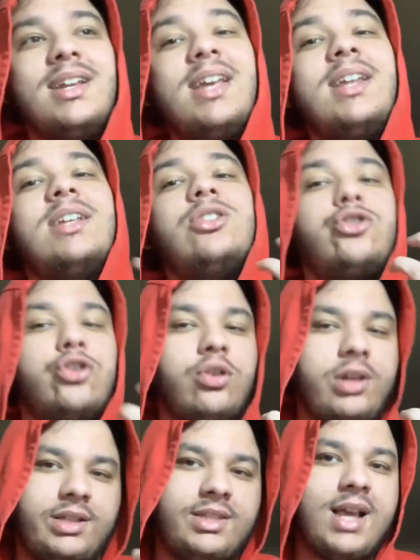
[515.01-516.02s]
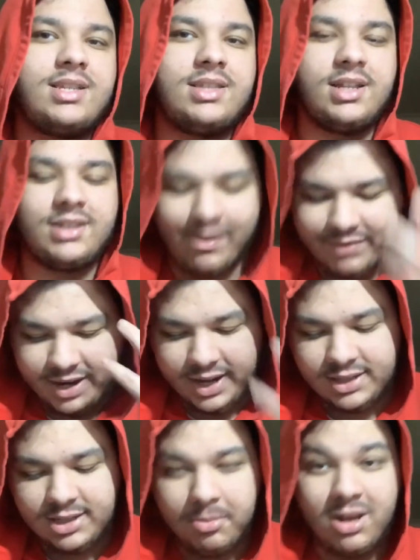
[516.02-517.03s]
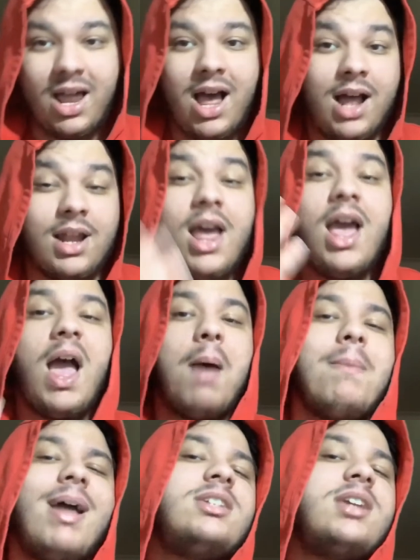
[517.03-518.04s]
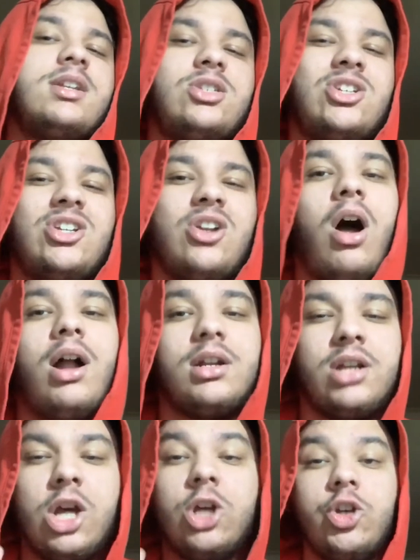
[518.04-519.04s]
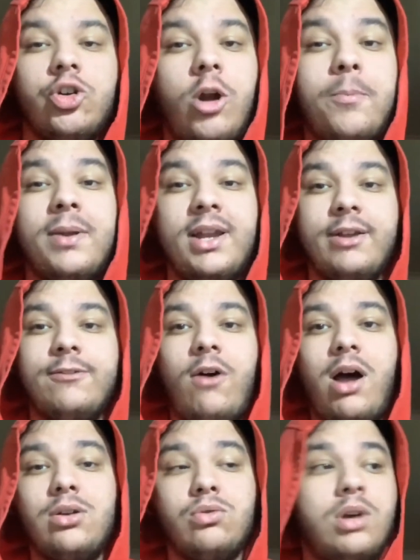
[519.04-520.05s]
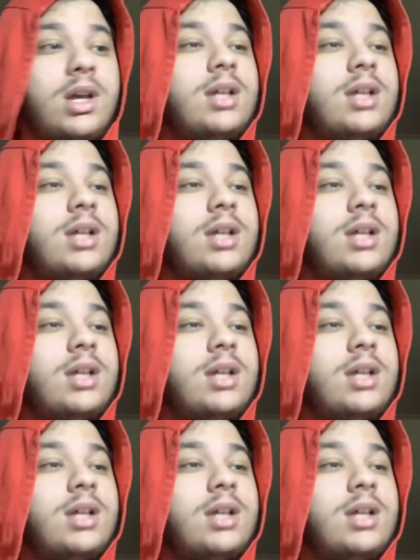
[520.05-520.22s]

It is truly destined to have an Inter Milan and Manchester United Europa League final.